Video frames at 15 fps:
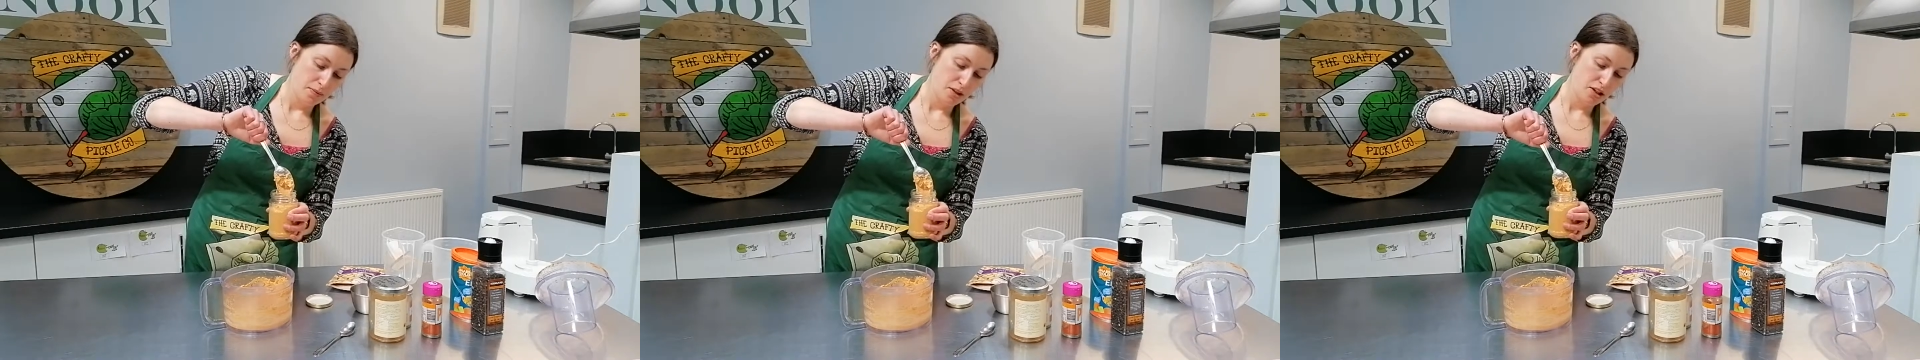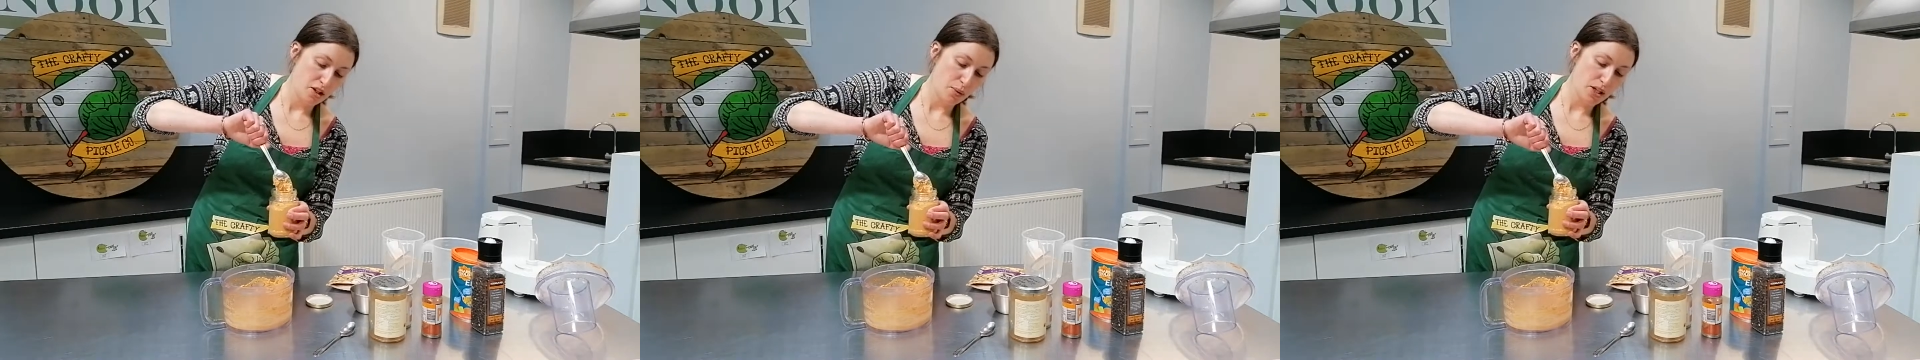
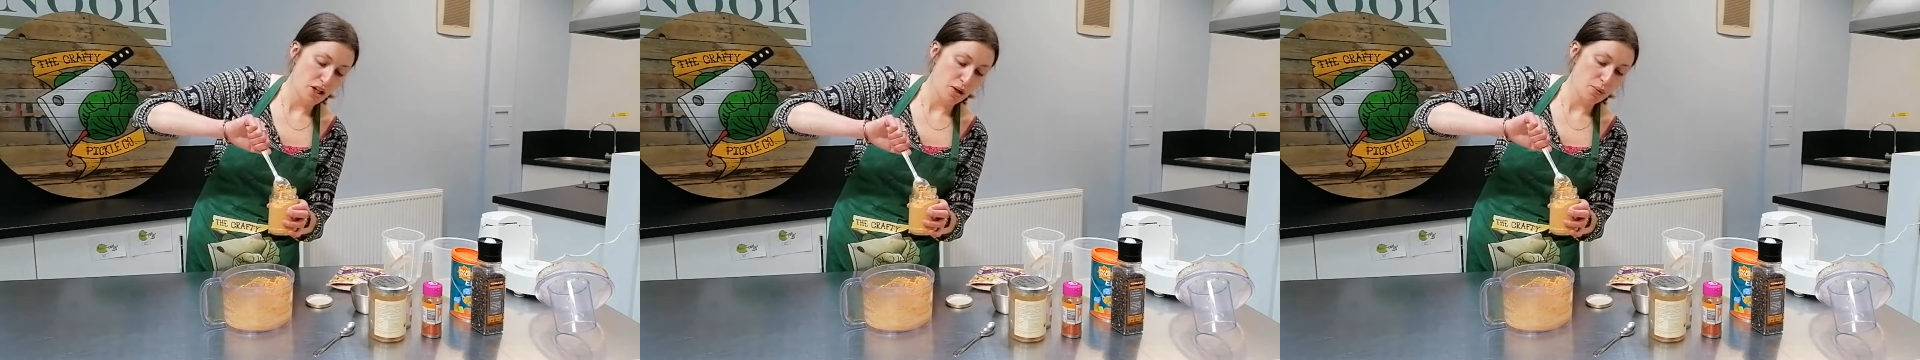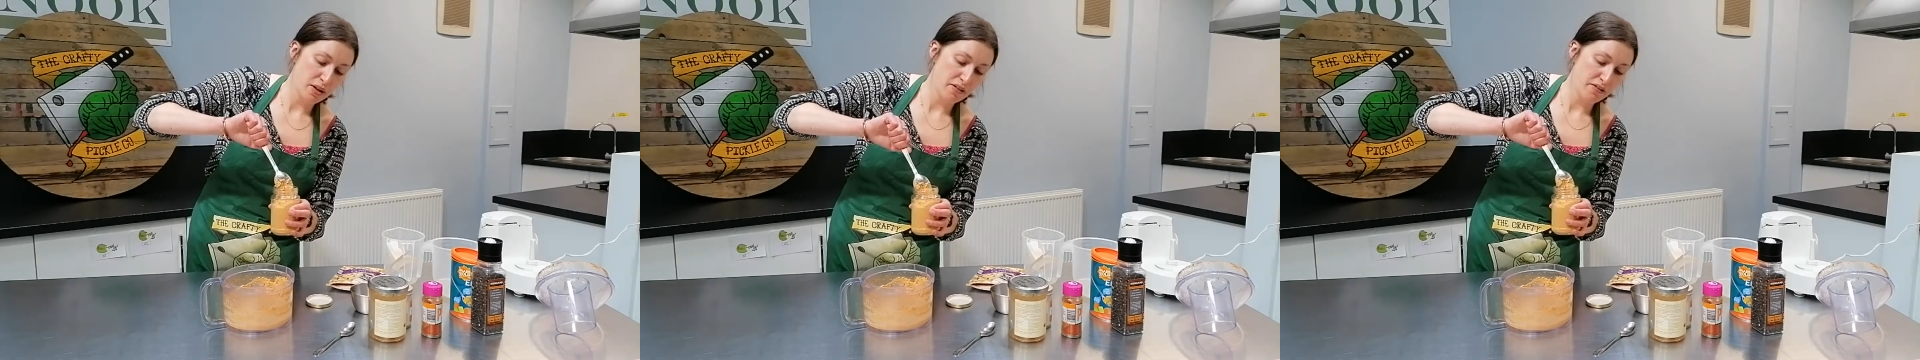So I
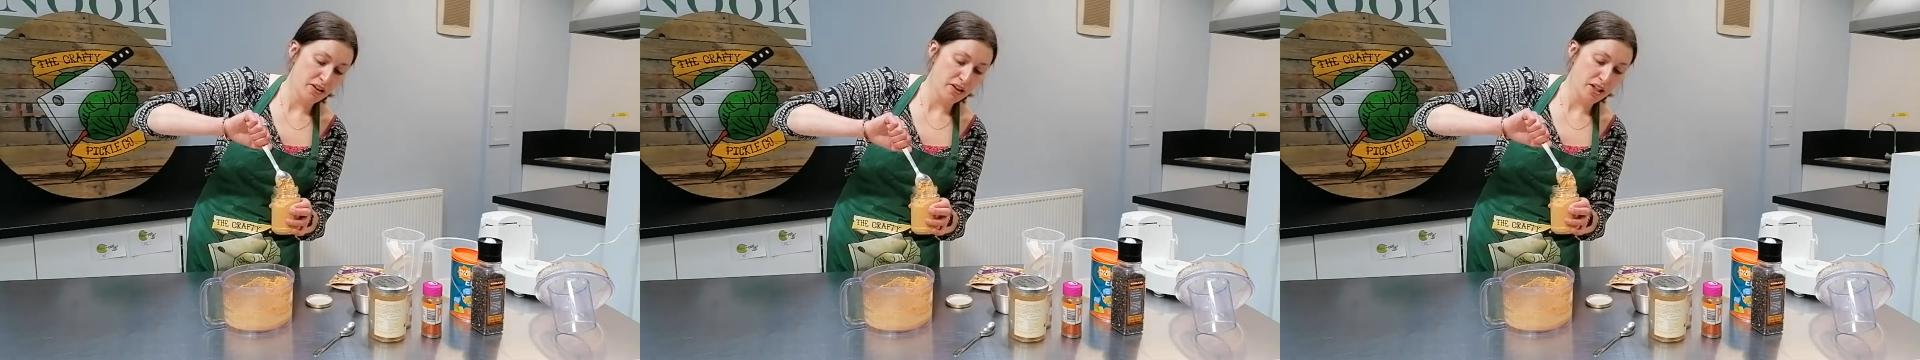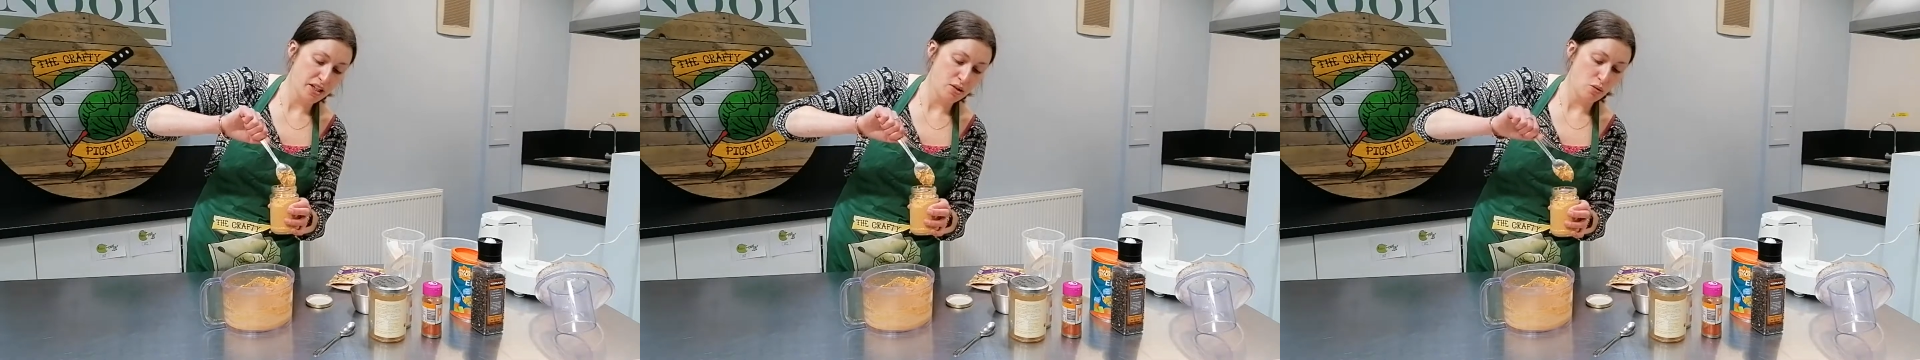don't want to fill
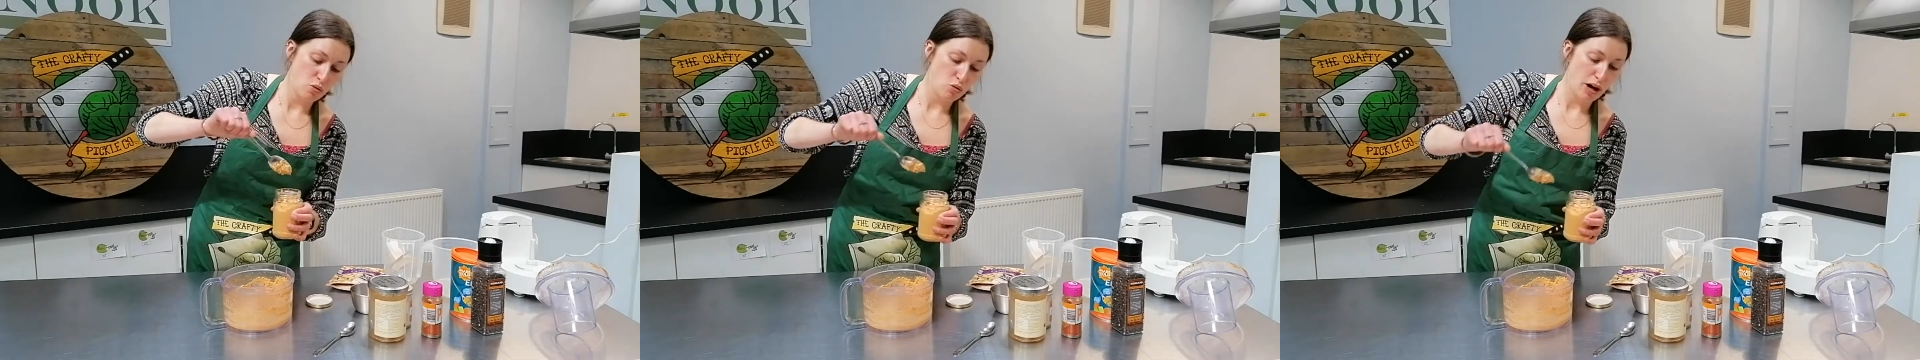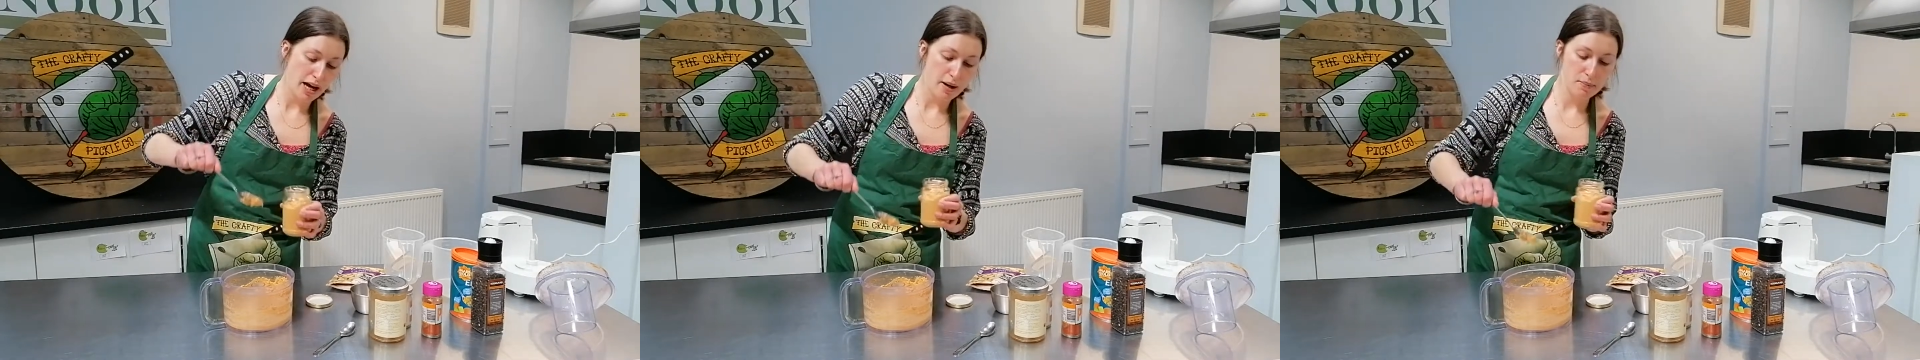this
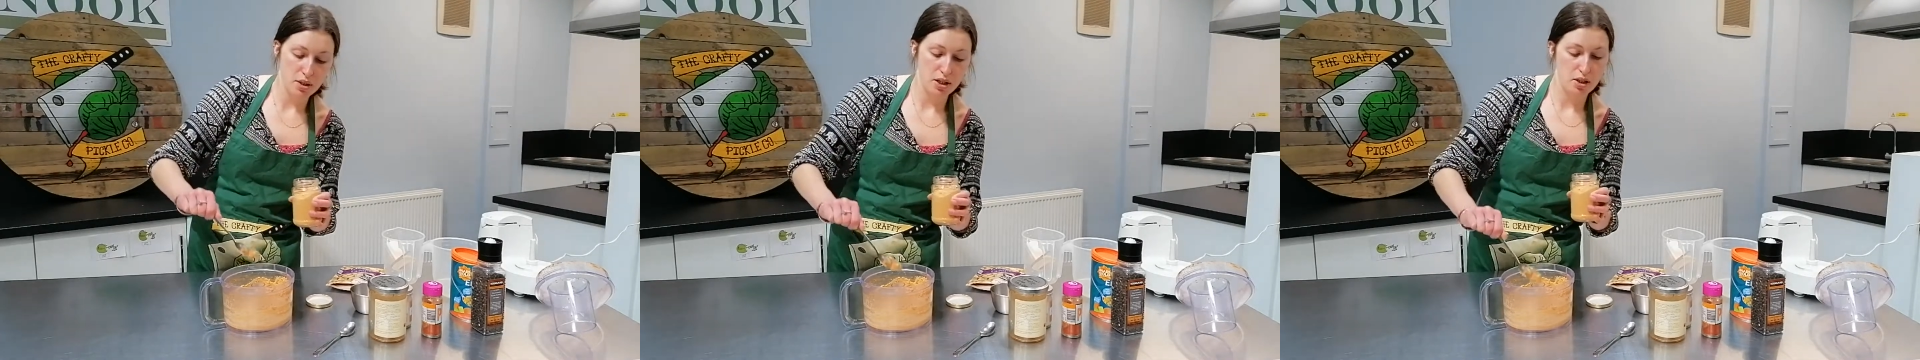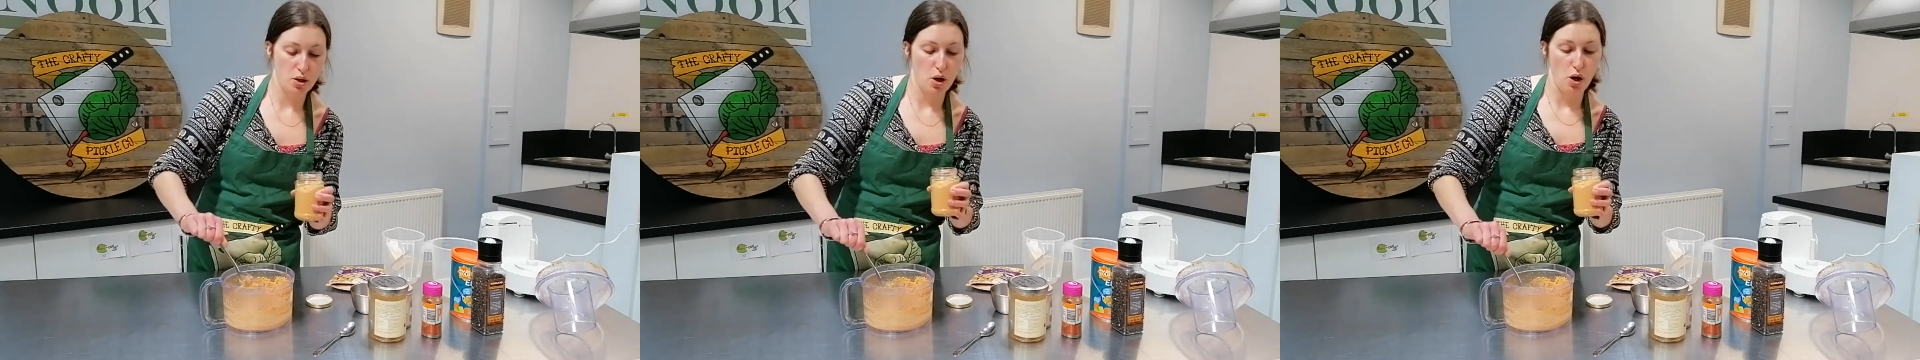right up to
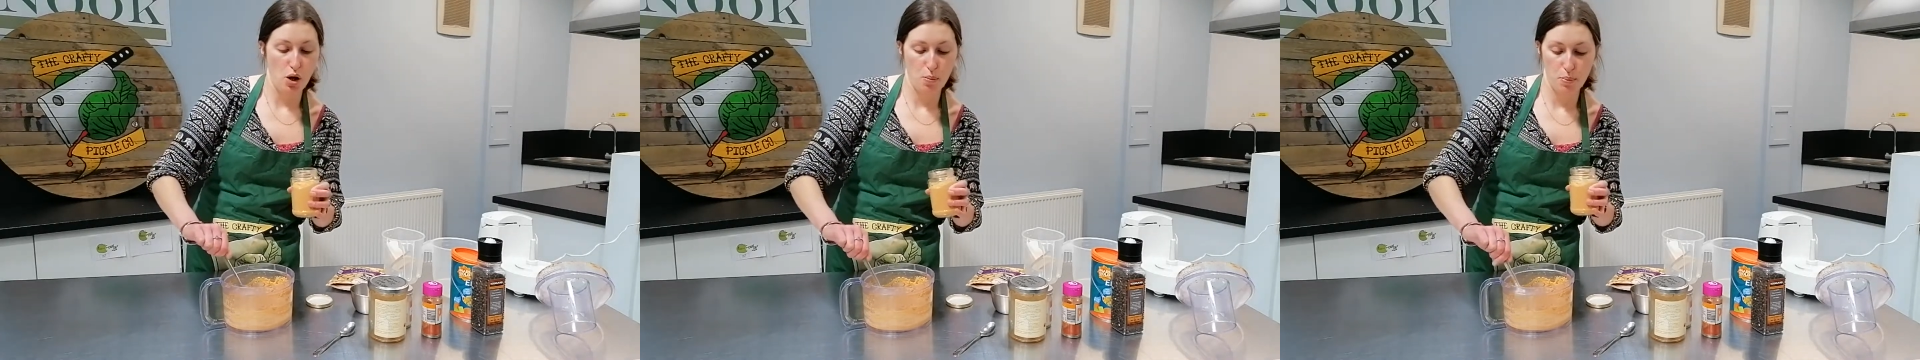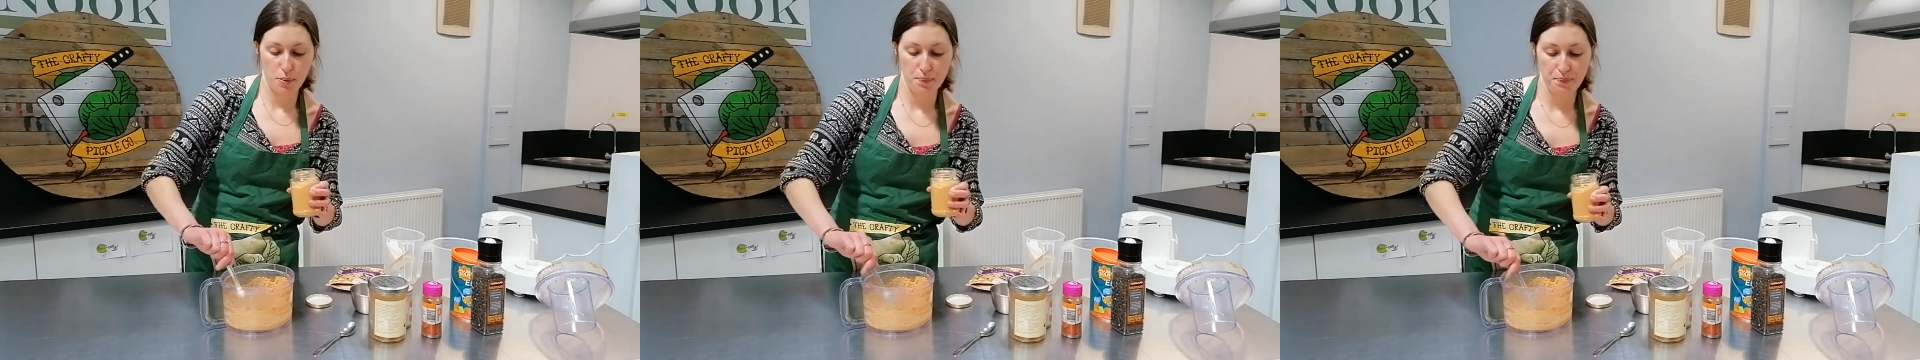the
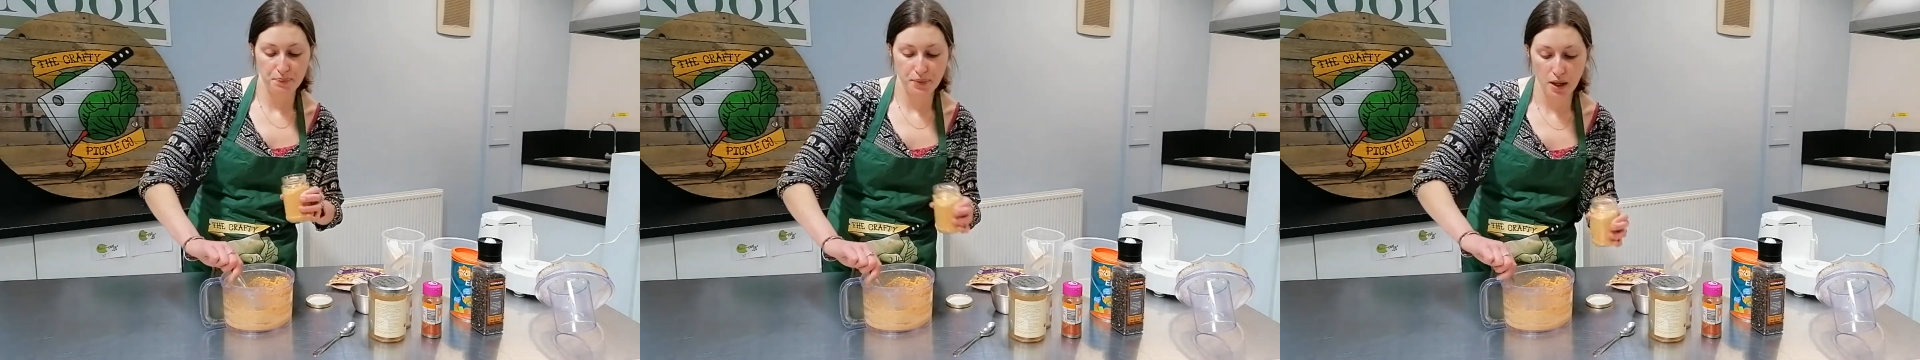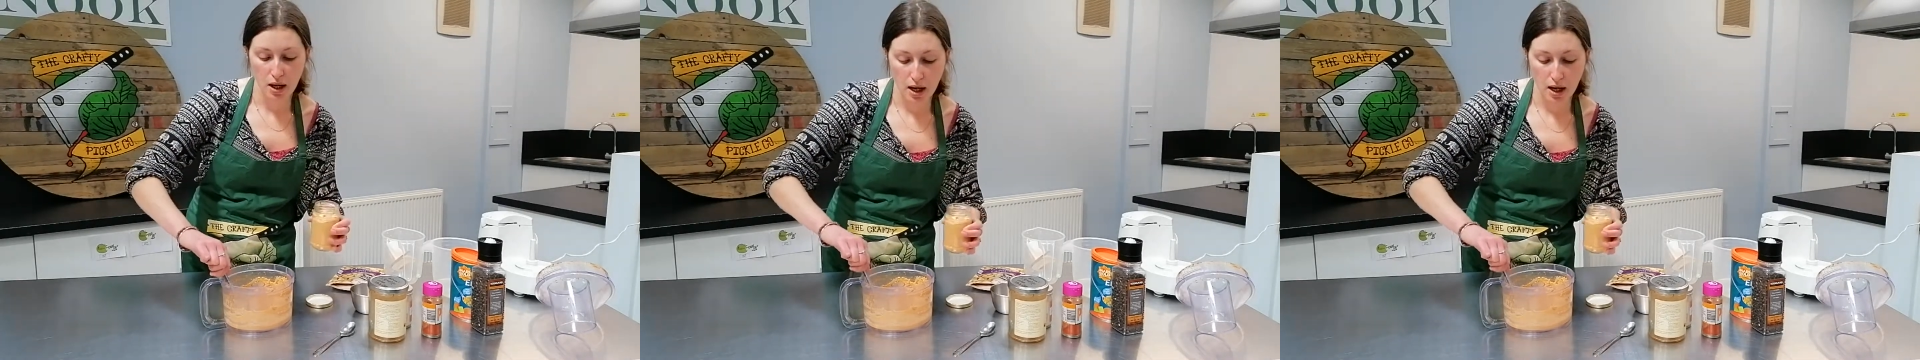top.